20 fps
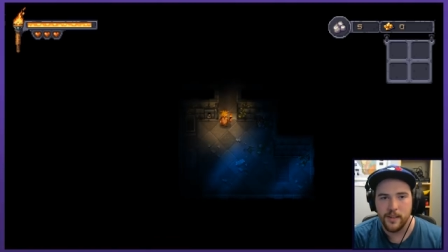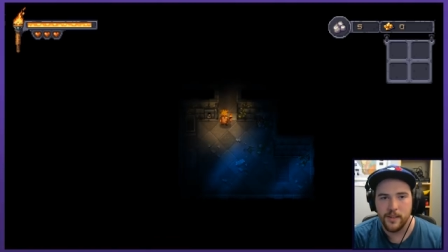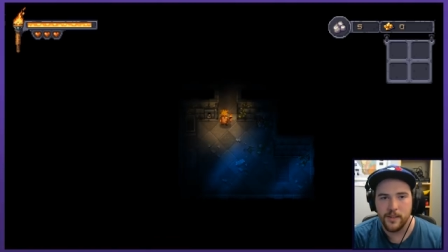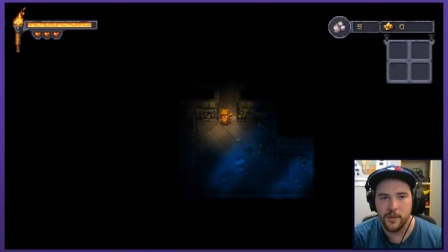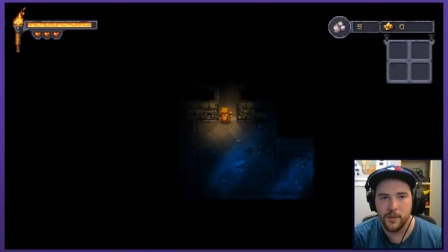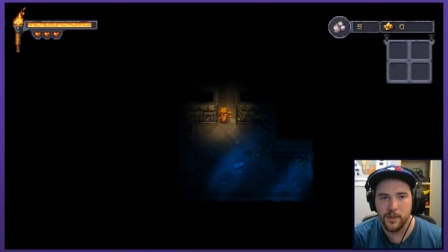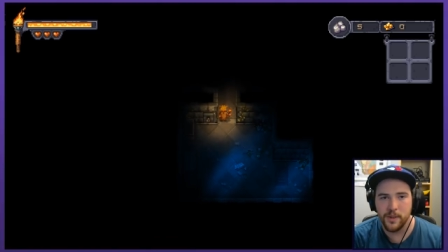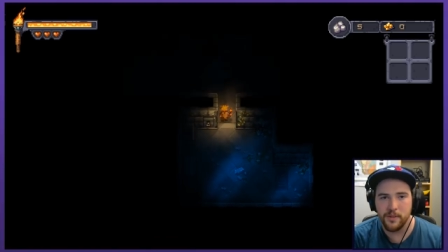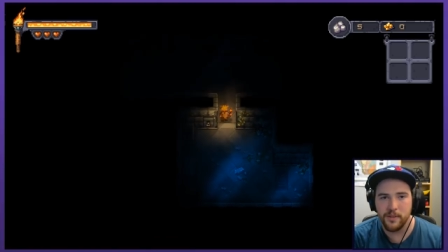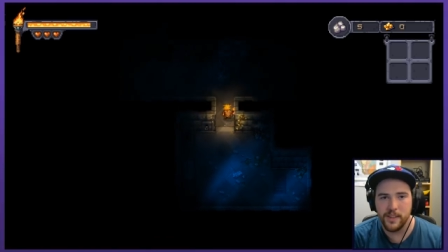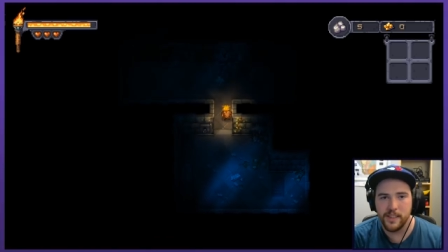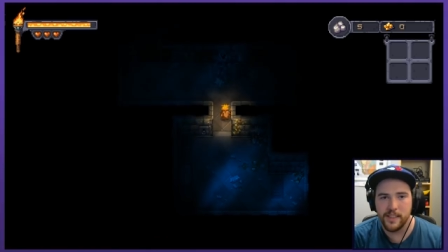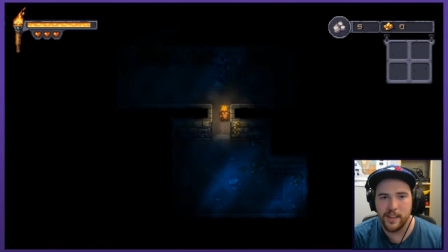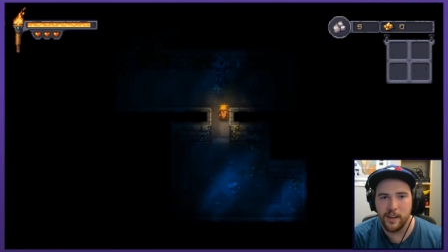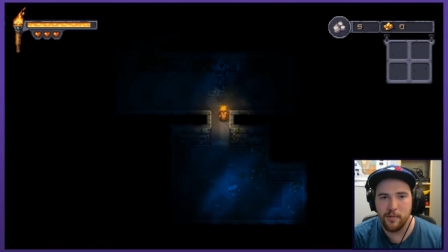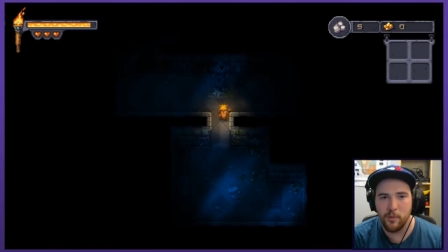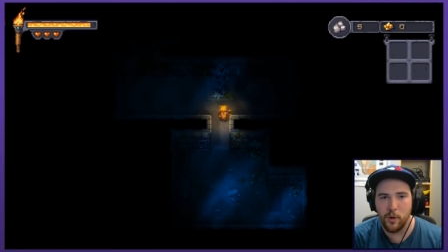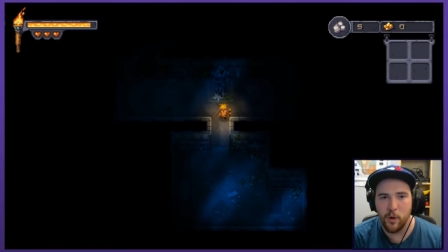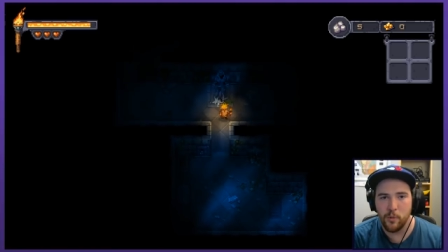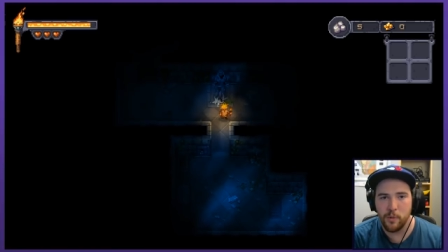the only reason
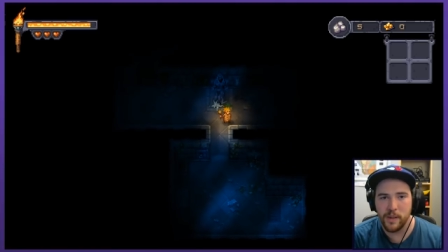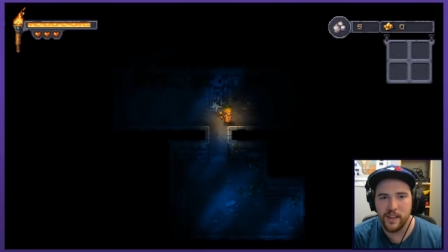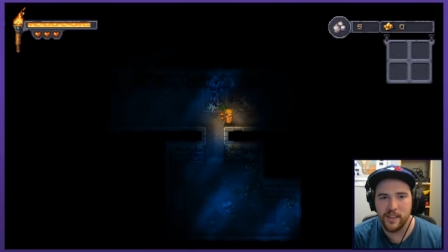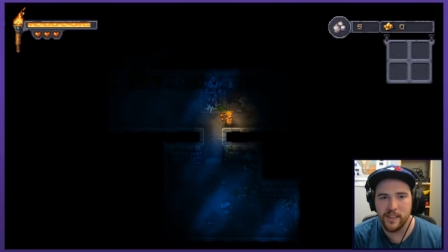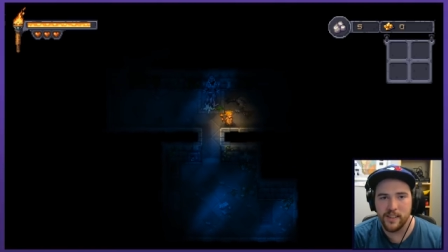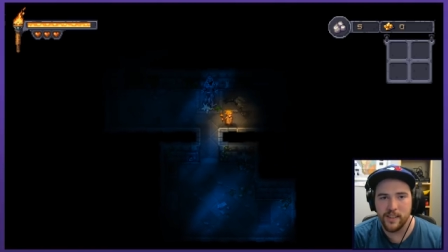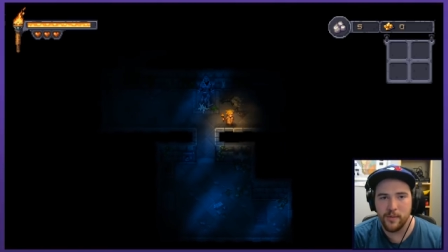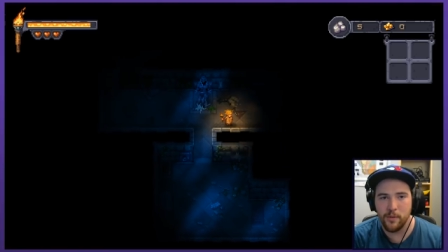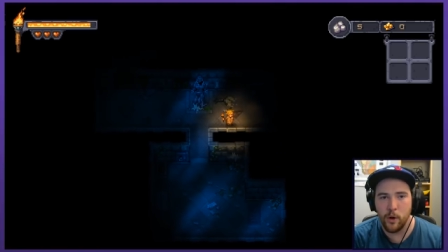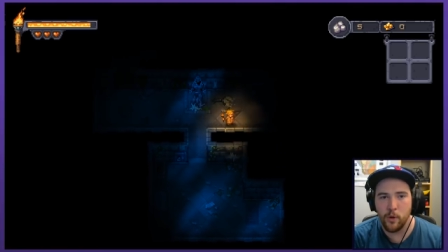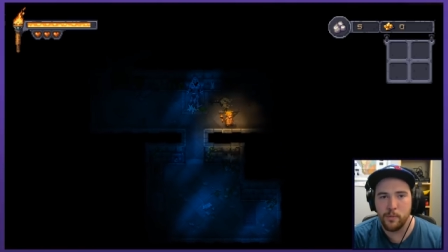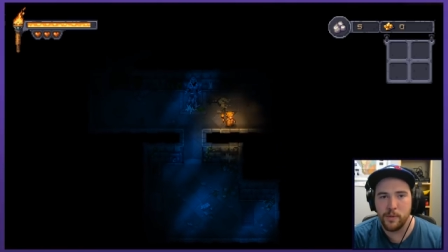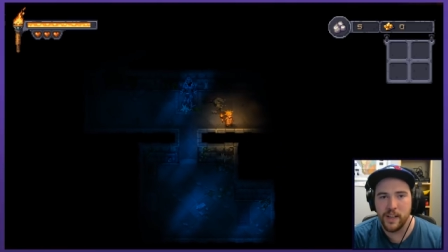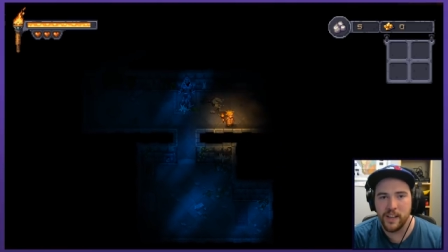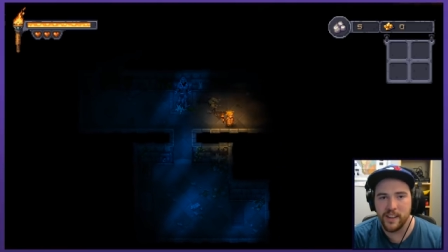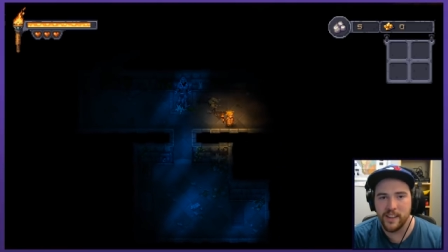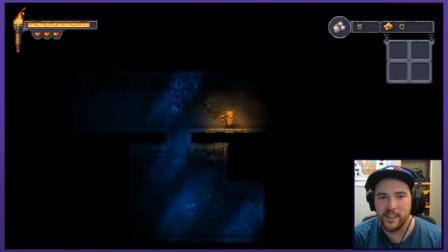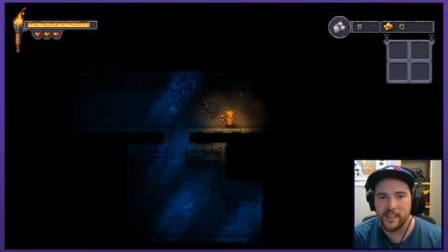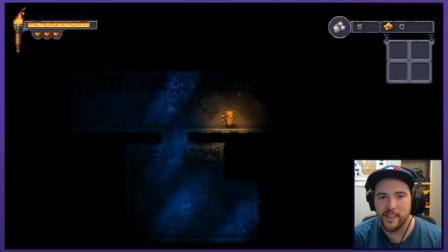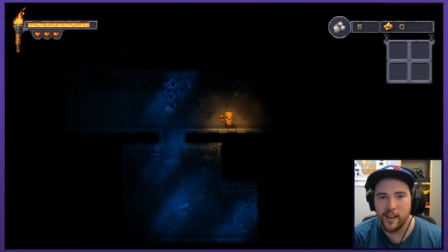i'm opening this
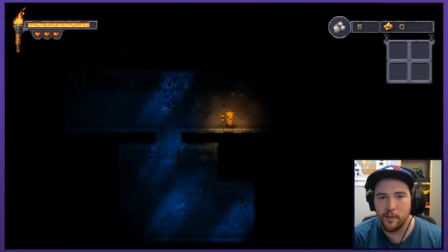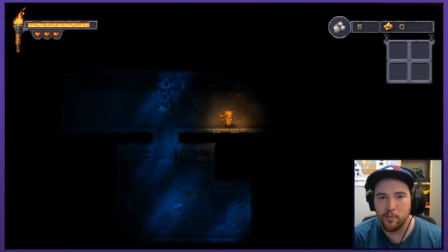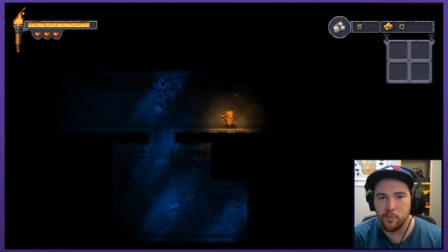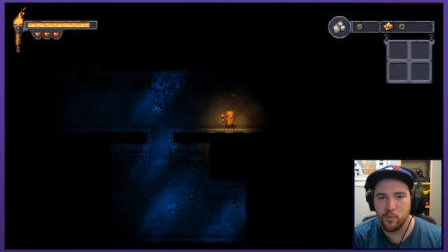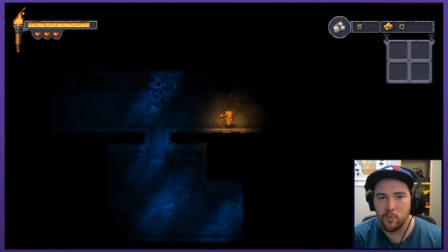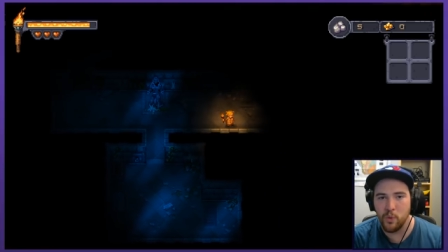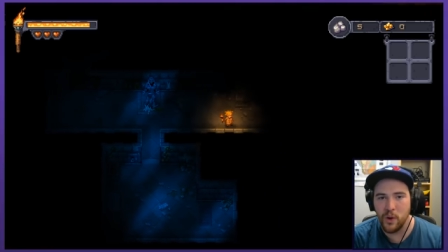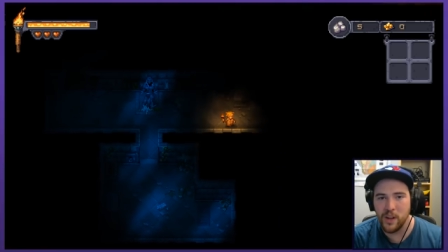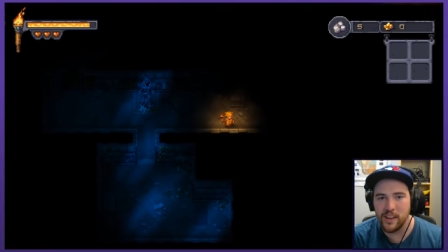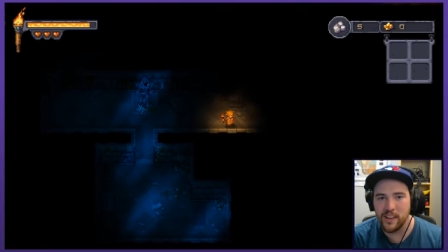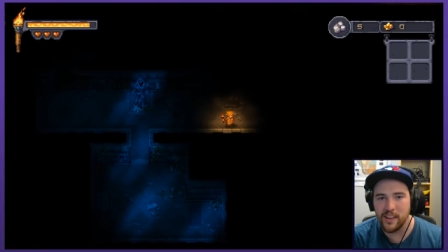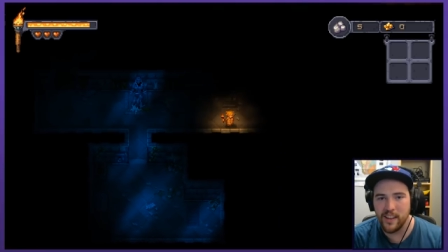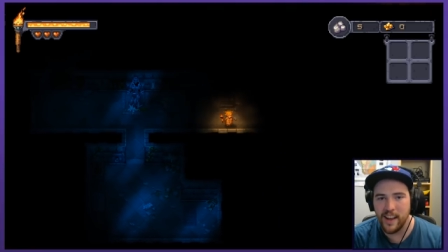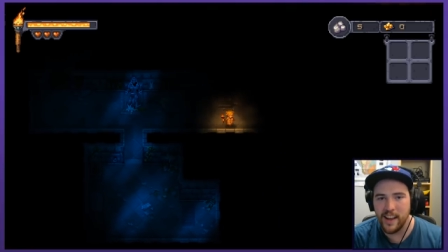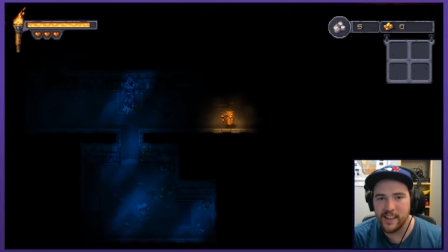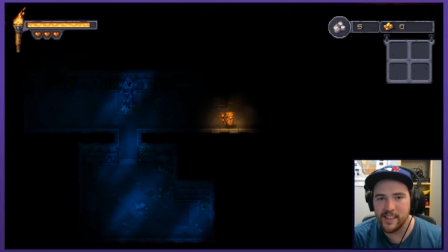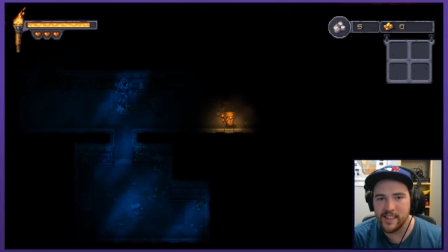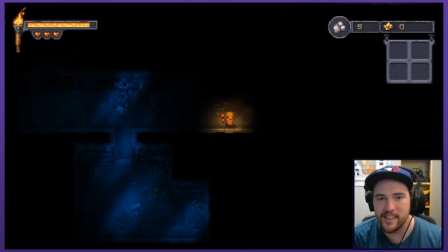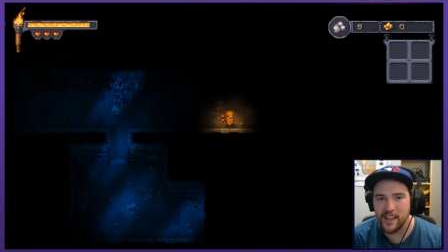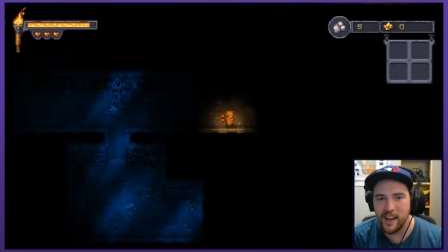opening this up one
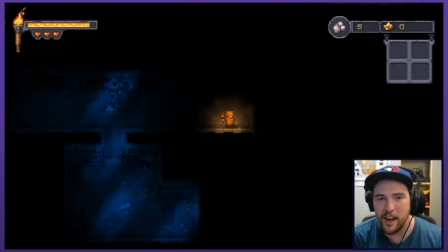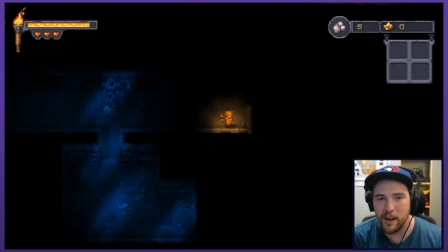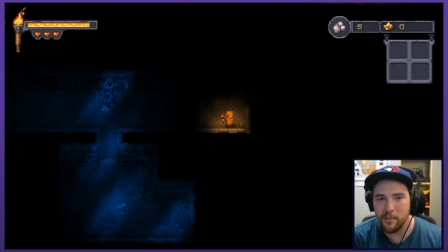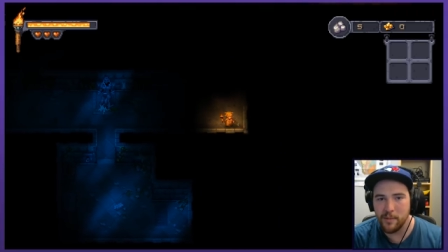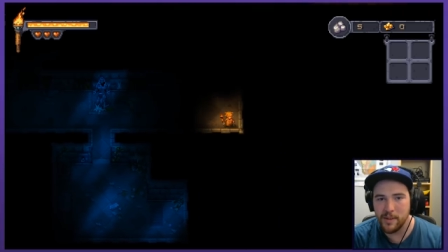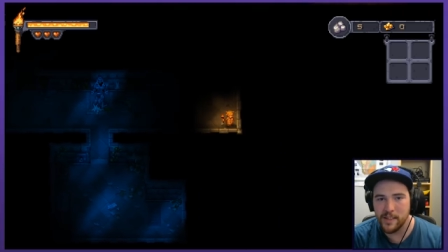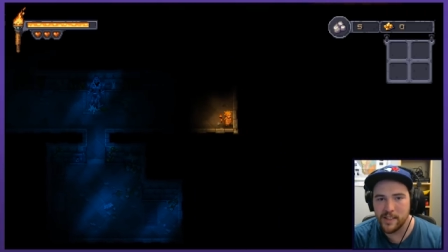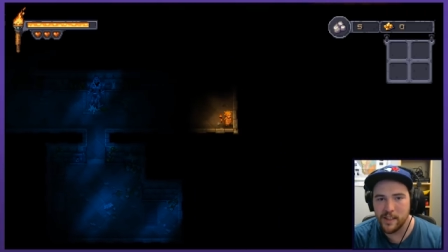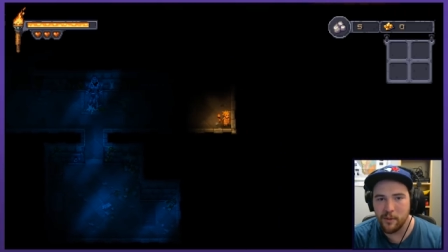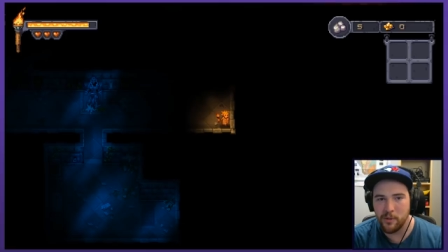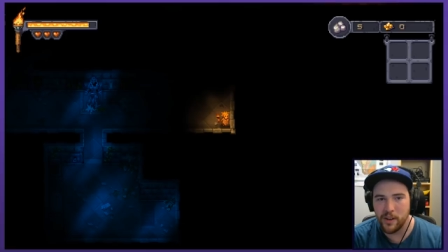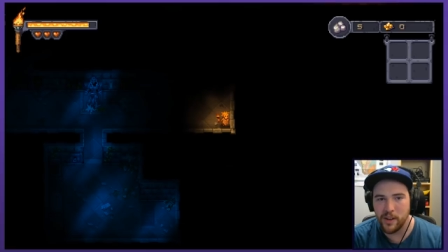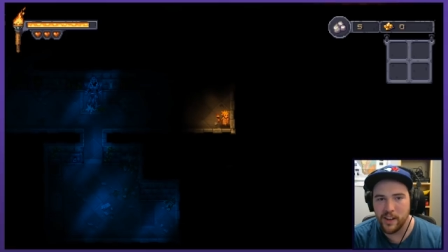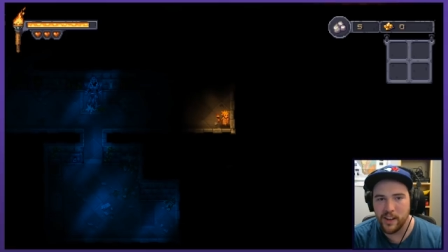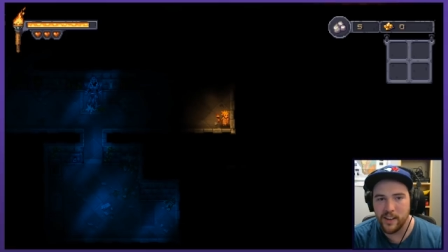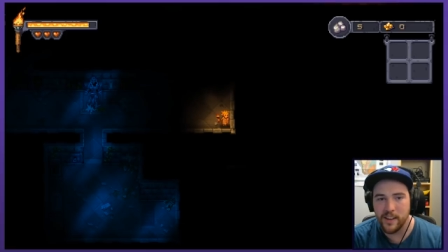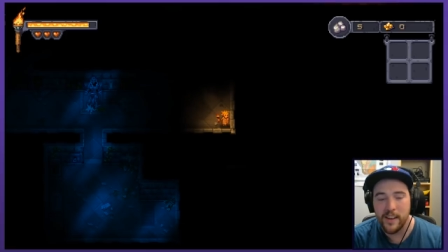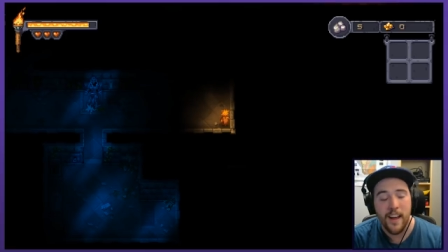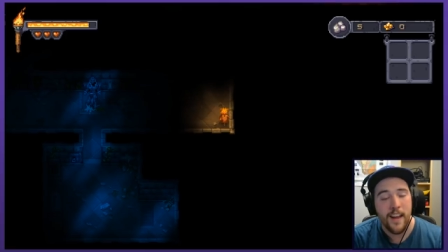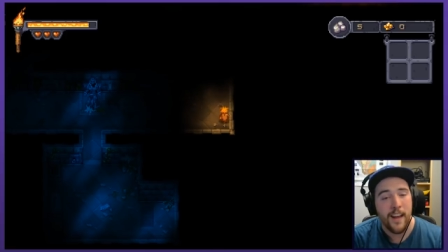last time is i want
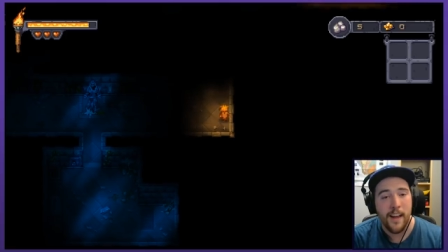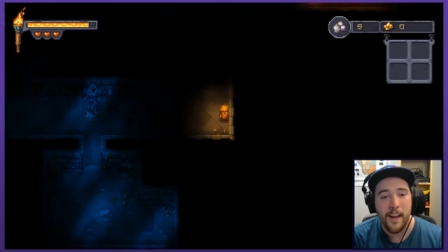to